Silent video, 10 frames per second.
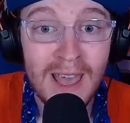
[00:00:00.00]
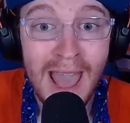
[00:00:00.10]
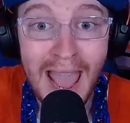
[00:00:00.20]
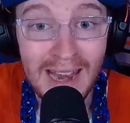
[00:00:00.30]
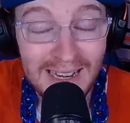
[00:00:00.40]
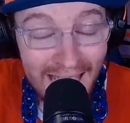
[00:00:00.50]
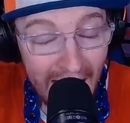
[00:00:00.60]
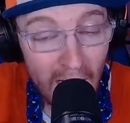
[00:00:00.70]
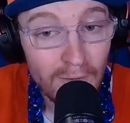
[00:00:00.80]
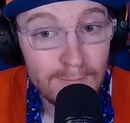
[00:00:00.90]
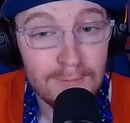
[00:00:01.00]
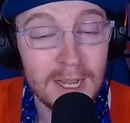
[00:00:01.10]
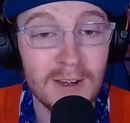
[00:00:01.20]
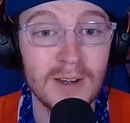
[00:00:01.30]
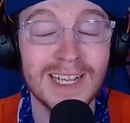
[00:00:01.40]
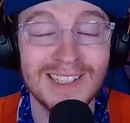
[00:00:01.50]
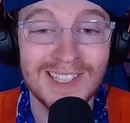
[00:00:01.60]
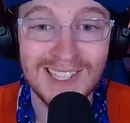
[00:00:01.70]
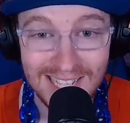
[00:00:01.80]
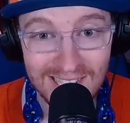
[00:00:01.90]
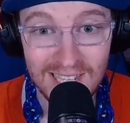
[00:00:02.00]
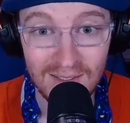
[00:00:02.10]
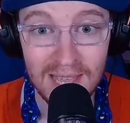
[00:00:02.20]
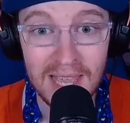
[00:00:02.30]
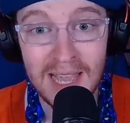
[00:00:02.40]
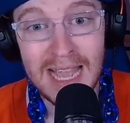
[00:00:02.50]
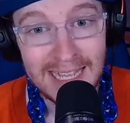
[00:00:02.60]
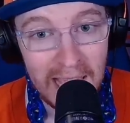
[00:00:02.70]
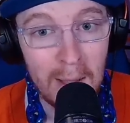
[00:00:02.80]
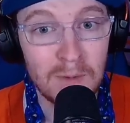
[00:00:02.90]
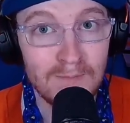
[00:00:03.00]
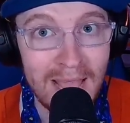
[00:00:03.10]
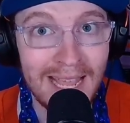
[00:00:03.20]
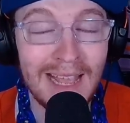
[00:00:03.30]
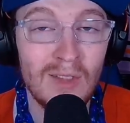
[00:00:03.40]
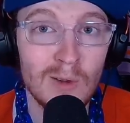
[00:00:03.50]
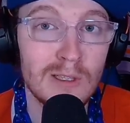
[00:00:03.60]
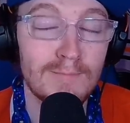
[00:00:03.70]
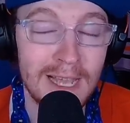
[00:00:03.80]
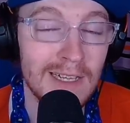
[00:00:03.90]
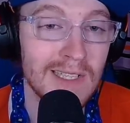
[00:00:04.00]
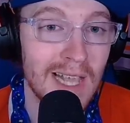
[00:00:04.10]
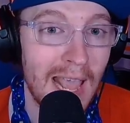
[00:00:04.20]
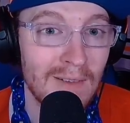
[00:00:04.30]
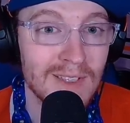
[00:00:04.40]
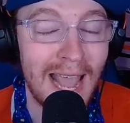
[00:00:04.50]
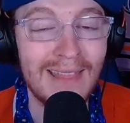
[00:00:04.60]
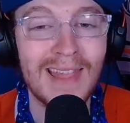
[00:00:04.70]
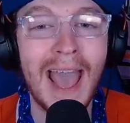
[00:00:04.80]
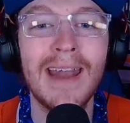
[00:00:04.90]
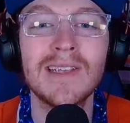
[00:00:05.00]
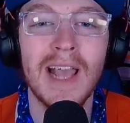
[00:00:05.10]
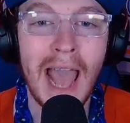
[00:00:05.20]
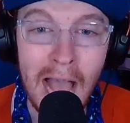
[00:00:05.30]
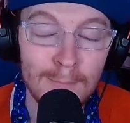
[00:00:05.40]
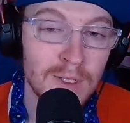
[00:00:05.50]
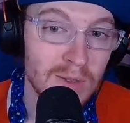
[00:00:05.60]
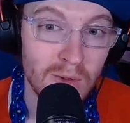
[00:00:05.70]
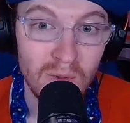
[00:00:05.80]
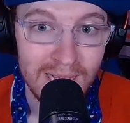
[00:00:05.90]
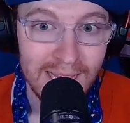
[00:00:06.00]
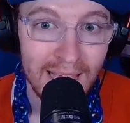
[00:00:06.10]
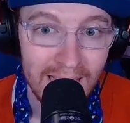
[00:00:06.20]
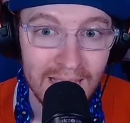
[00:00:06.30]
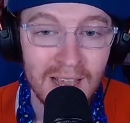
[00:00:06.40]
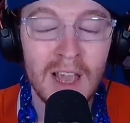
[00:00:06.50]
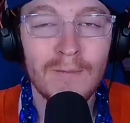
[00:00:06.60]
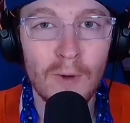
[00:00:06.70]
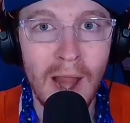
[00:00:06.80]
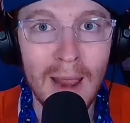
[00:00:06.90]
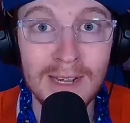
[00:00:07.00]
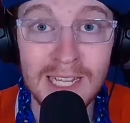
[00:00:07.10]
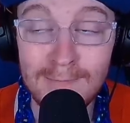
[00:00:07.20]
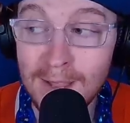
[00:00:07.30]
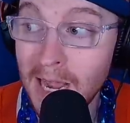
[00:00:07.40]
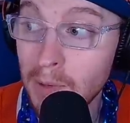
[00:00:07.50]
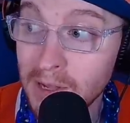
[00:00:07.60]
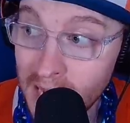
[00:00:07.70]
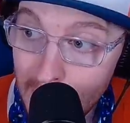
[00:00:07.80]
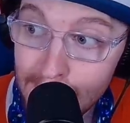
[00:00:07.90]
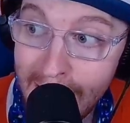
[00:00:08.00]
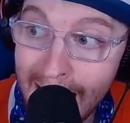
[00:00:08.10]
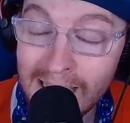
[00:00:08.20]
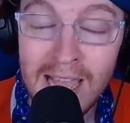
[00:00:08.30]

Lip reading: And Calvin Pickard consistently kept making those big saves. And that is absolutely key for Edmonton being able to come back